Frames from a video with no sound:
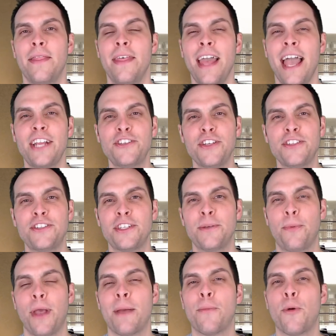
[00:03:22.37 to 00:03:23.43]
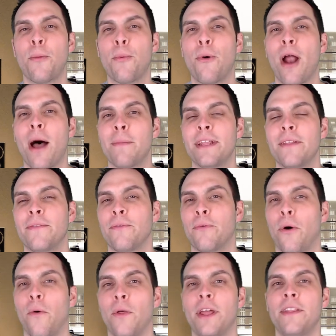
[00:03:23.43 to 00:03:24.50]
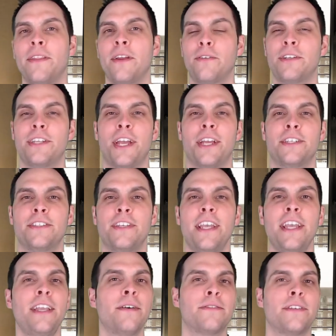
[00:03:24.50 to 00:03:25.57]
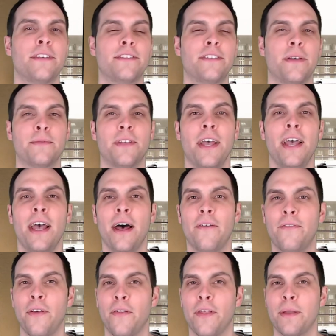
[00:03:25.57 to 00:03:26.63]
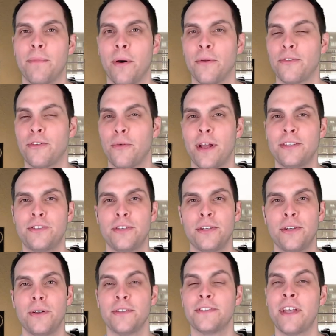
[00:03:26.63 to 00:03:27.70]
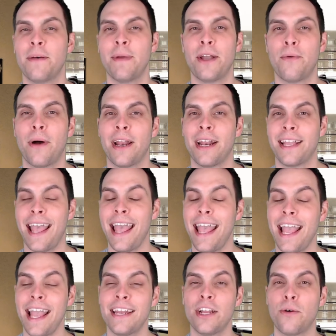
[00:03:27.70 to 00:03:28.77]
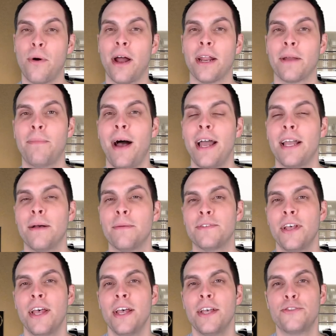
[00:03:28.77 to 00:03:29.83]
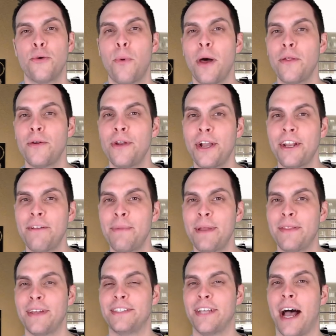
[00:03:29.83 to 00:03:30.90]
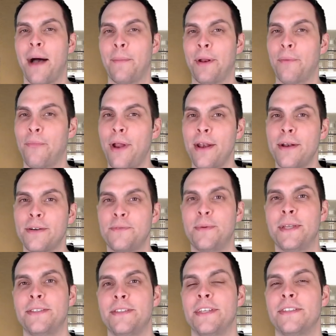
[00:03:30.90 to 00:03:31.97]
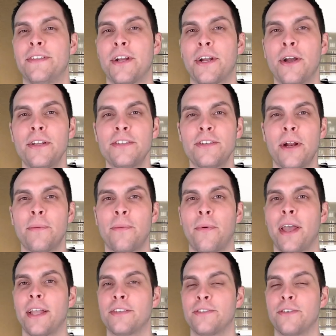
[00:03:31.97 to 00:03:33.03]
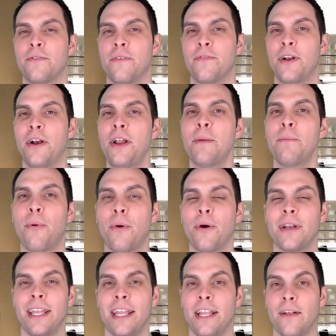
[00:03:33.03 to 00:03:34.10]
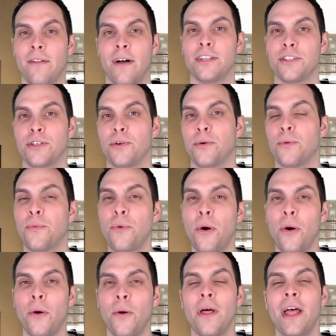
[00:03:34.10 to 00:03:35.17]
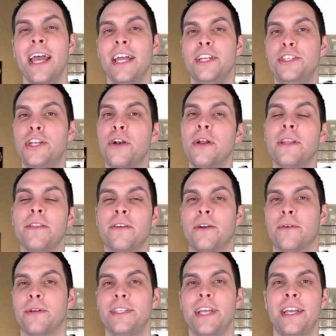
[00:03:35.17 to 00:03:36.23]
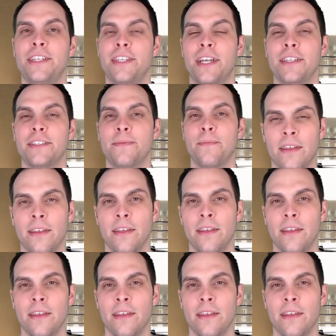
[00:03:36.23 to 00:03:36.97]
they actually start to play a more prominent role in the Cretaceous ecosystems, filling both terrestrial, semi aquatic, and aquatic biomes. So while they're not going to be the dominant predator species, they're going to start playing sort of a very important ecological role during the Cretaceous.